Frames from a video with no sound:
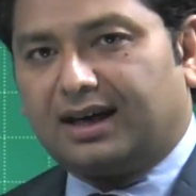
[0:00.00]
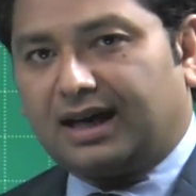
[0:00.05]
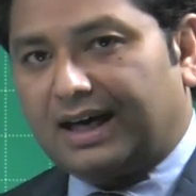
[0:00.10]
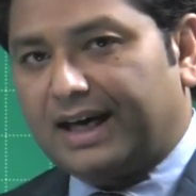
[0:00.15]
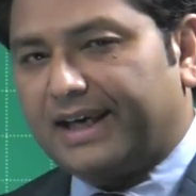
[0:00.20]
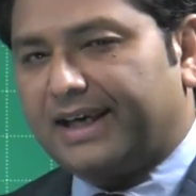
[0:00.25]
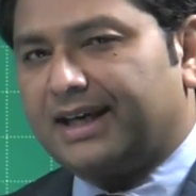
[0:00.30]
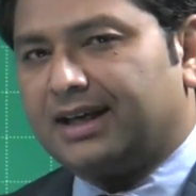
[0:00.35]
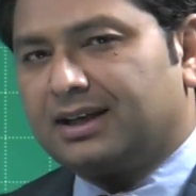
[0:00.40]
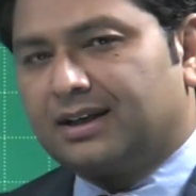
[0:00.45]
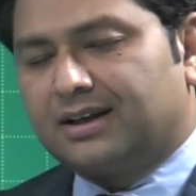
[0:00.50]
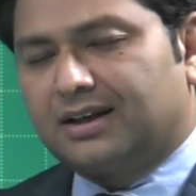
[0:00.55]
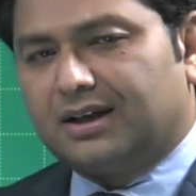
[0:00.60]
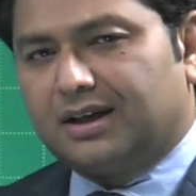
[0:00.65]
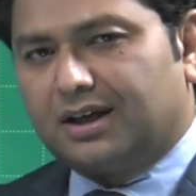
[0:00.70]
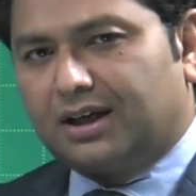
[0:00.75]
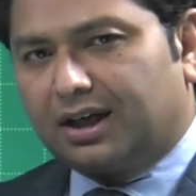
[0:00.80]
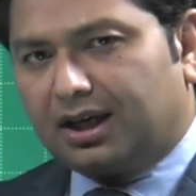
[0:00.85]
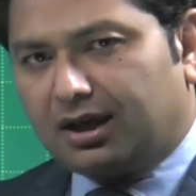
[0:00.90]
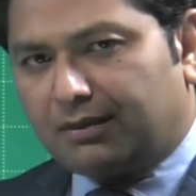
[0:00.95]
I can
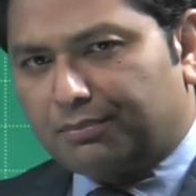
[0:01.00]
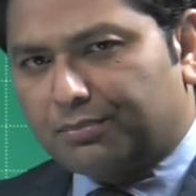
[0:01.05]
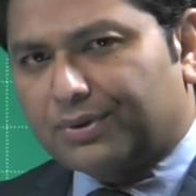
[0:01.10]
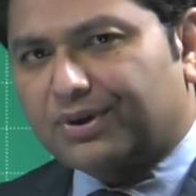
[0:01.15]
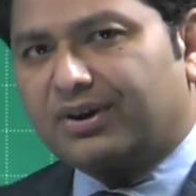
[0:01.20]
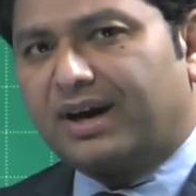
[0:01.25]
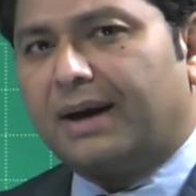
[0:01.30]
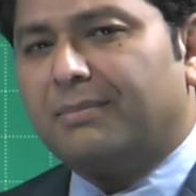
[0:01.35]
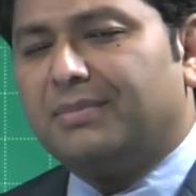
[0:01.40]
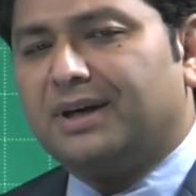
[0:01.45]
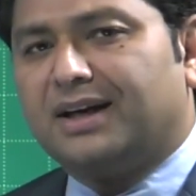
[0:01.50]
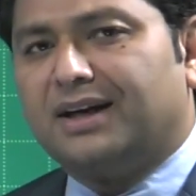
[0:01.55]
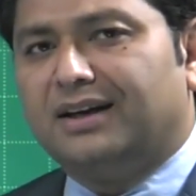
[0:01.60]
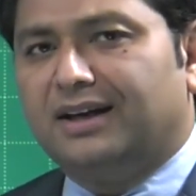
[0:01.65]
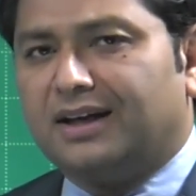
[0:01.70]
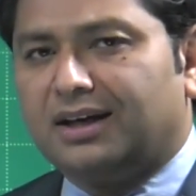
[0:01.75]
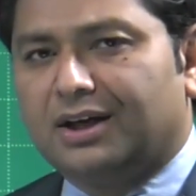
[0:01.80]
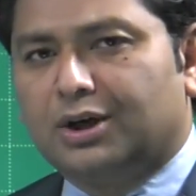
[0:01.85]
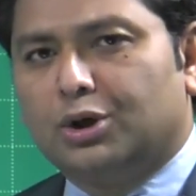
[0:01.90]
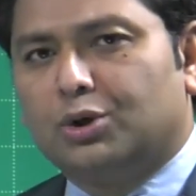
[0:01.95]
uh,
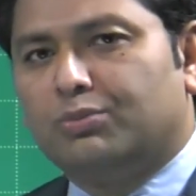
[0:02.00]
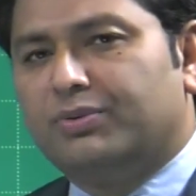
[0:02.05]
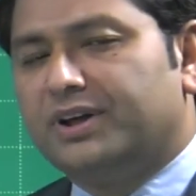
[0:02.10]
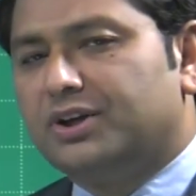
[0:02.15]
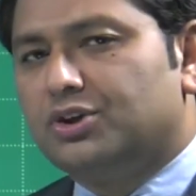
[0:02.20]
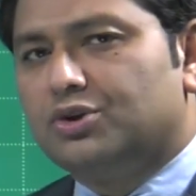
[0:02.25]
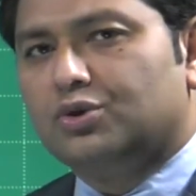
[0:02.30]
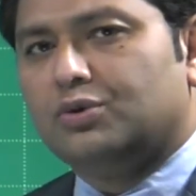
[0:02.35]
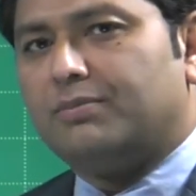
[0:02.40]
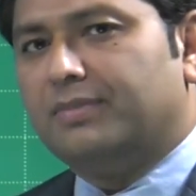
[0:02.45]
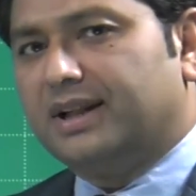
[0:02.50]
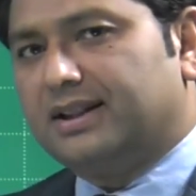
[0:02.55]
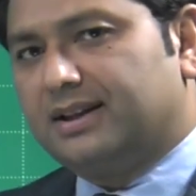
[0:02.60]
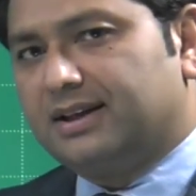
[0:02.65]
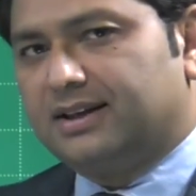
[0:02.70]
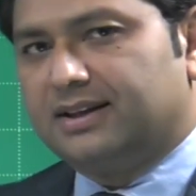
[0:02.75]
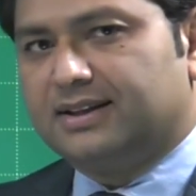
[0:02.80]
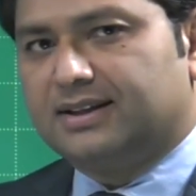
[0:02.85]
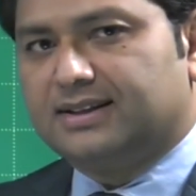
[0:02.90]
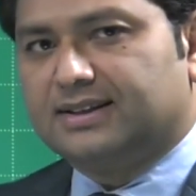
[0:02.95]
primarily go with two
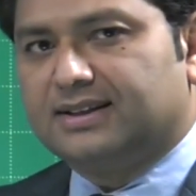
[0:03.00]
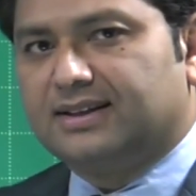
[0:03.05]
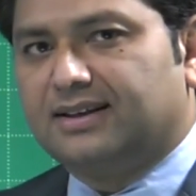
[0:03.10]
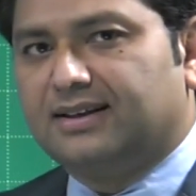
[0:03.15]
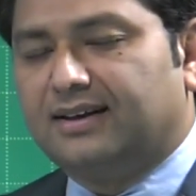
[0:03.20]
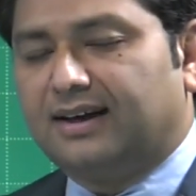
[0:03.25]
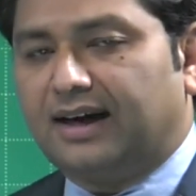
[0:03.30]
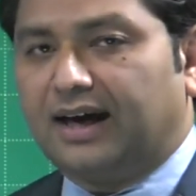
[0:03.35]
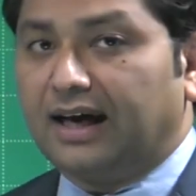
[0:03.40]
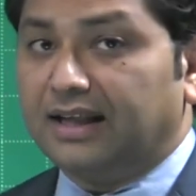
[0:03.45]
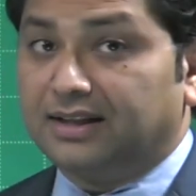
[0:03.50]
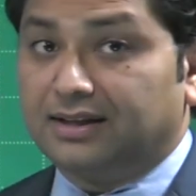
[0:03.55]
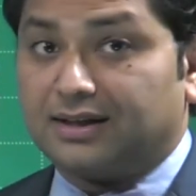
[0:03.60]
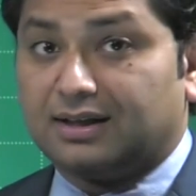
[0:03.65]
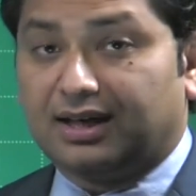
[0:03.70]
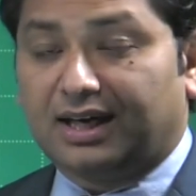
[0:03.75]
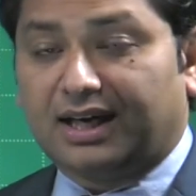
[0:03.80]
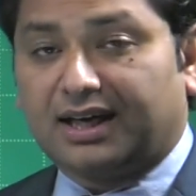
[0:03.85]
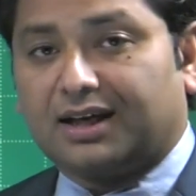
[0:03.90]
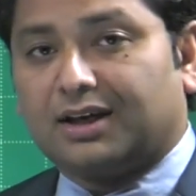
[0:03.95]
methods.
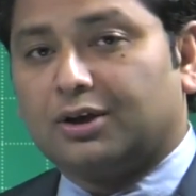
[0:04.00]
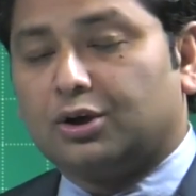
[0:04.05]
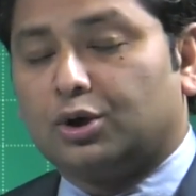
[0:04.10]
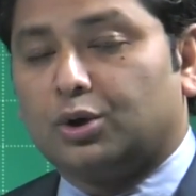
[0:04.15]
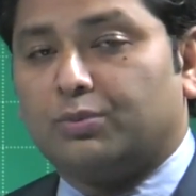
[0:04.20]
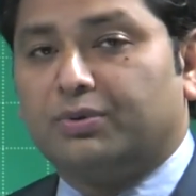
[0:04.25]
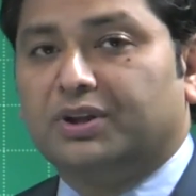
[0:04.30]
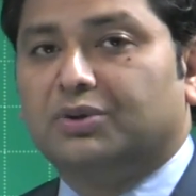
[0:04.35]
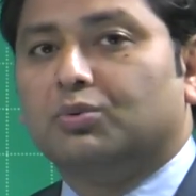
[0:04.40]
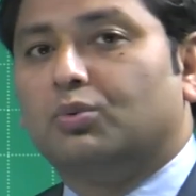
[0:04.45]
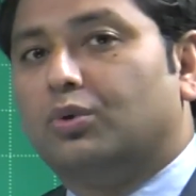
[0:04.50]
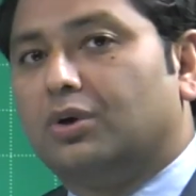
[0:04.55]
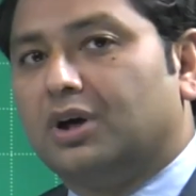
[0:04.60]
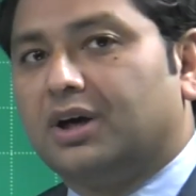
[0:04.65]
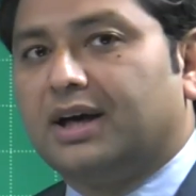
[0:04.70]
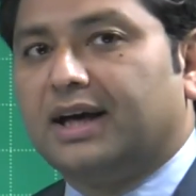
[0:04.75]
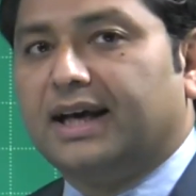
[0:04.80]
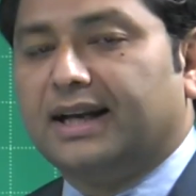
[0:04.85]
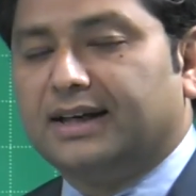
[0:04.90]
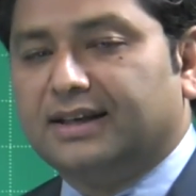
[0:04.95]
Either I can go with
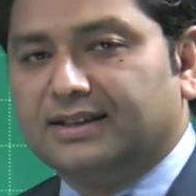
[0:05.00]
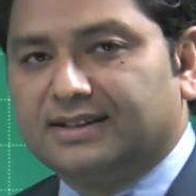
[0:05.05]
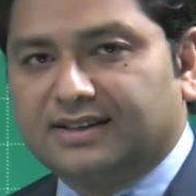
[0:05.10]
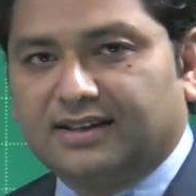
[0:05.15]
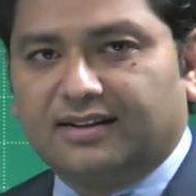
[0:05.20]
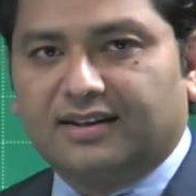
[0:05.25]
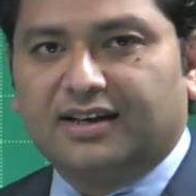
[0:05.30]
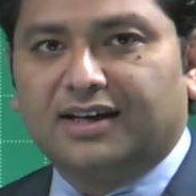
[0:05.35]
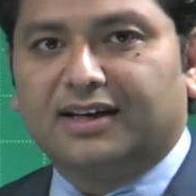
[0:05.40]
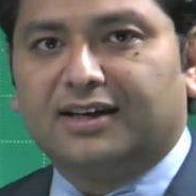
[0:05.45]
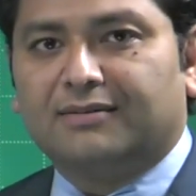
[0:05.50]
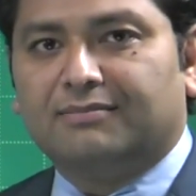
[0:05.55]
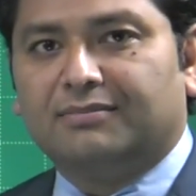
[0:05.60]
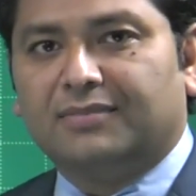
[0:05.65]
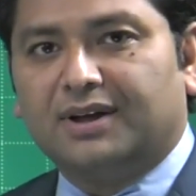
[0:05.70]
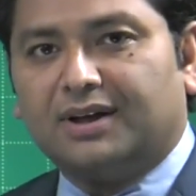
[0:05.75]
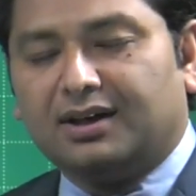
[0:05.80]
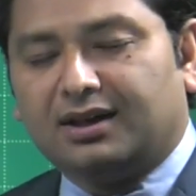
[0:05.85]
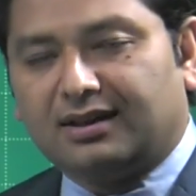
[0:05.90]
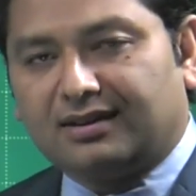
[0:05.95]
work energy
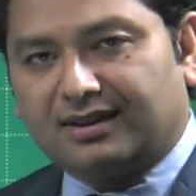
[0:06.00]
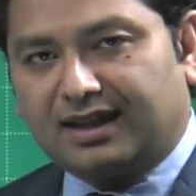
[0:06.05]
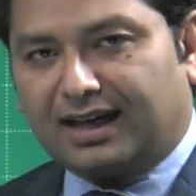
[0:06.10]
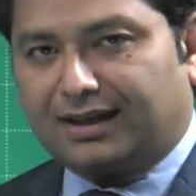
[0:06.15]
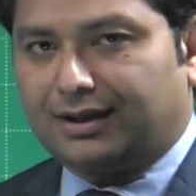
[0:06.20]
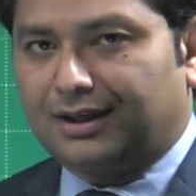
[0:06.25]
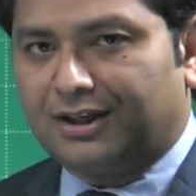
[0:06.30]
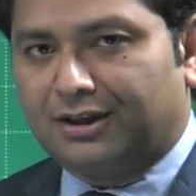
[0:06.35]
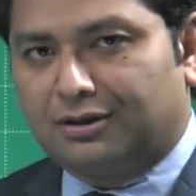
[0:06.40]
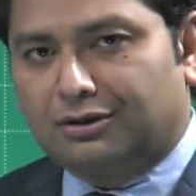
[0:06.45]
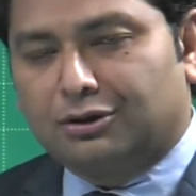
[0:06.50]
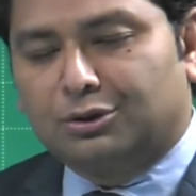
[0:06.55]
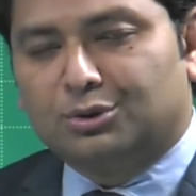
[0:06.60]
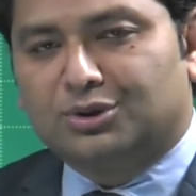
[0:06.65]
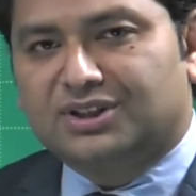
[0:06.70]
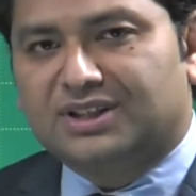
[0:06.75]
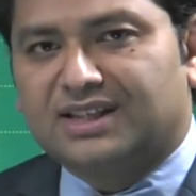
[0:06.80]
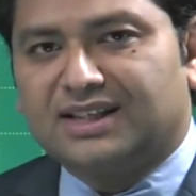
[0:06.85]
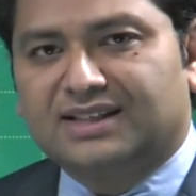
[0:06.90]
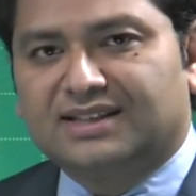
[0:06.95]
theorem that
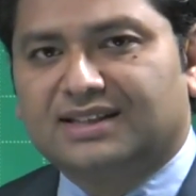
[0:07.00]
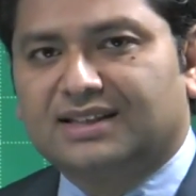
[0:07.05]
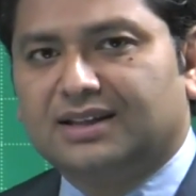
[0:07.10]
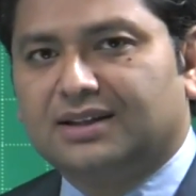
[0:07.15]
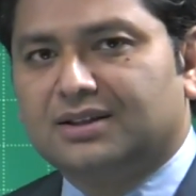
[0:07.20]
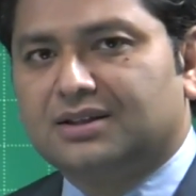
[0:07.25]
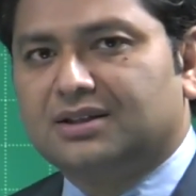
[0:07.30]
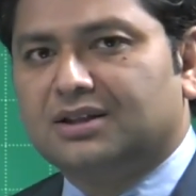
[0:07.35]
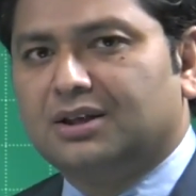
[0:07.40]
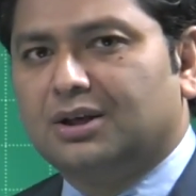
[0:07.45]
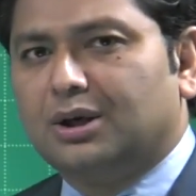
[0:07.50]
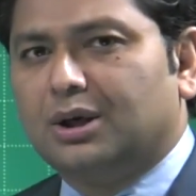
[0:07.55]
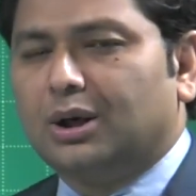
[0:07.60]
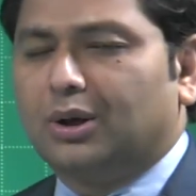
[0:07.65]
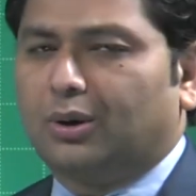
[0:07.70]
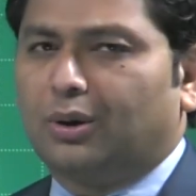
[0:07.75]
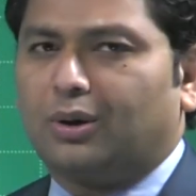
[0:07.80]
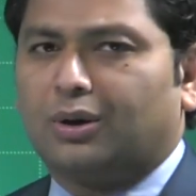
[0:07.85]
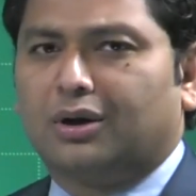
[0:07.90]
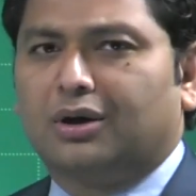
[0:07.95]
includes distance
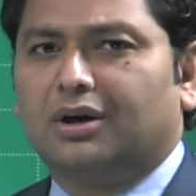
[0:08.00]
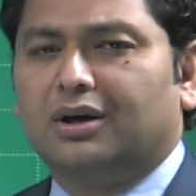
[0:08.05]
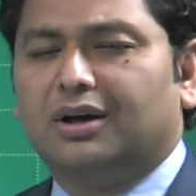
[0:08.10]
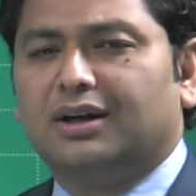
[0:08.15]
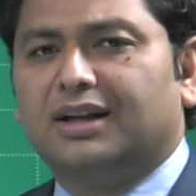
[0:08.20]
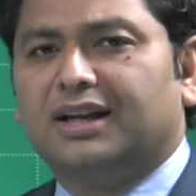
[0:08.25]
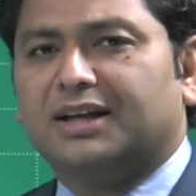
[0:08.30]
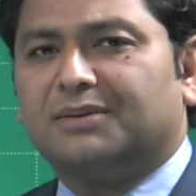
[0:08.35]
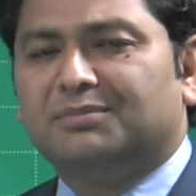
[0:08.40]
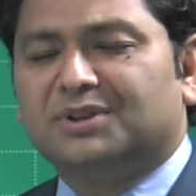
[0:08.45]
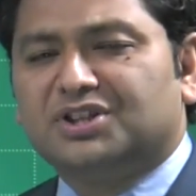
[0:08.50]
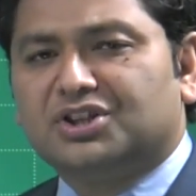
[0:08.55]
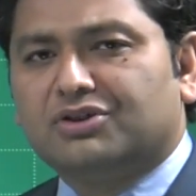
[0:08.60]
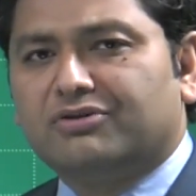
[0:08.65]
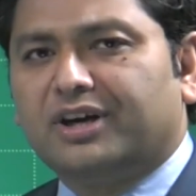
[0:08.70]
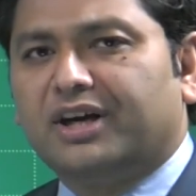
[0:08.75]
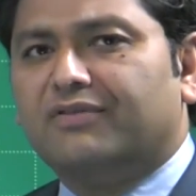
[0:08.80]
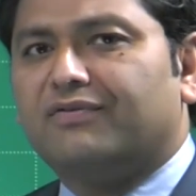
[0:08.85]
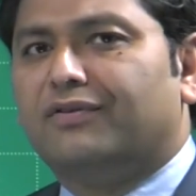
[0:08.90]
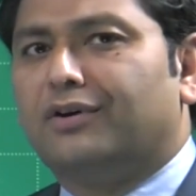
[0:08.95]
or let me
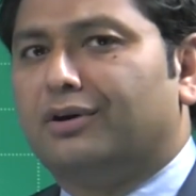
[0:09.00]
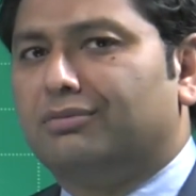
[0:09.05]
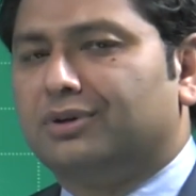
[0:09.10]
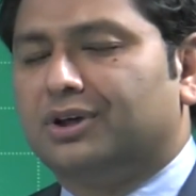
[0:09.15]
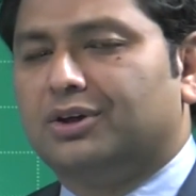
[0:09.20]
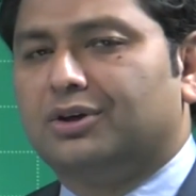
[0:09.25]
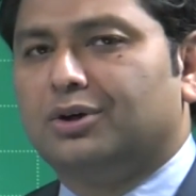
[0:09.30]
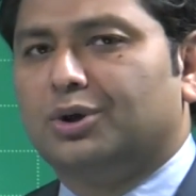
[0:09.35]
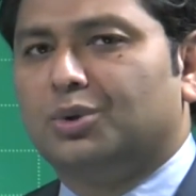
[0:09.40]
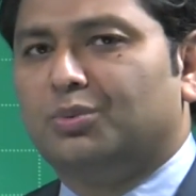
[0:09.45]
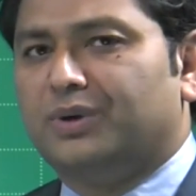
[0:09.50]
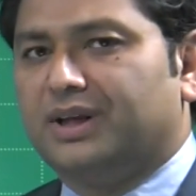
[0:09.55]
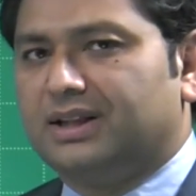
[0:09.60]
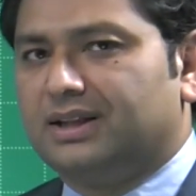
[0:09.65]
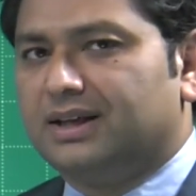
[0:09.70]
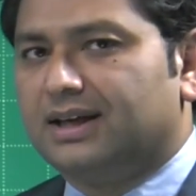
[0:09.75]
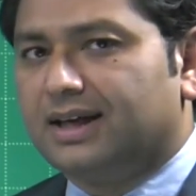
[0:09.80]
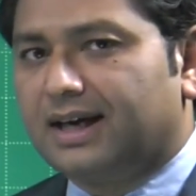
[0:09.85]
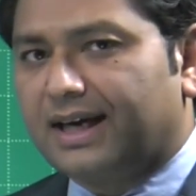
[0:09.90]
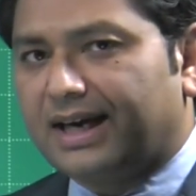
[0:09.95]
straightforward go
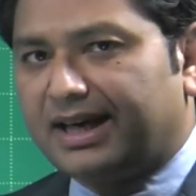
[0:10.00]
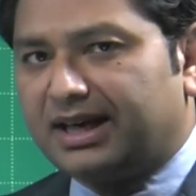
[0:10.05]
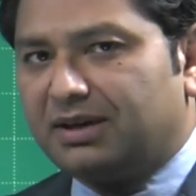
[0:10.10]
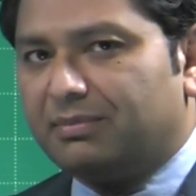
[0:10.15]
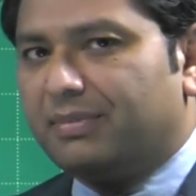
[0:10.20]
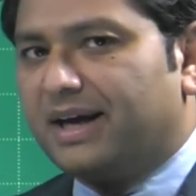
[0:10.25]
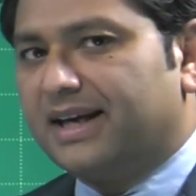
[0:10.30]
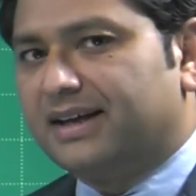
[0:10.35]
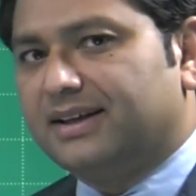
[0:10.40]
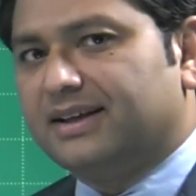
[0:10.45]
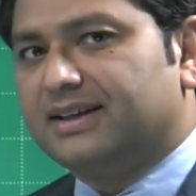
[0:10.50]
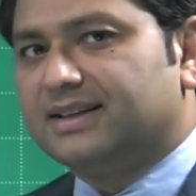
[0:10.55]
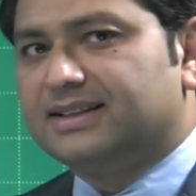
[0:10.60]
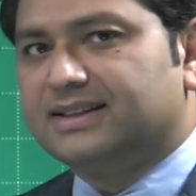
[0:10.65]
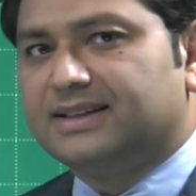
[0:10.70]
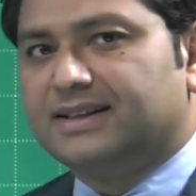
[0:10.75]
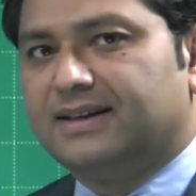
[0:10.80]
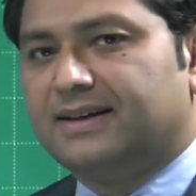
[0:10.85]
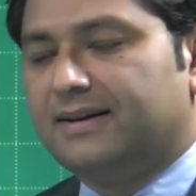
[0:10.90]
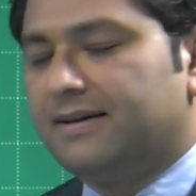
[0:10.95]
with kinematics.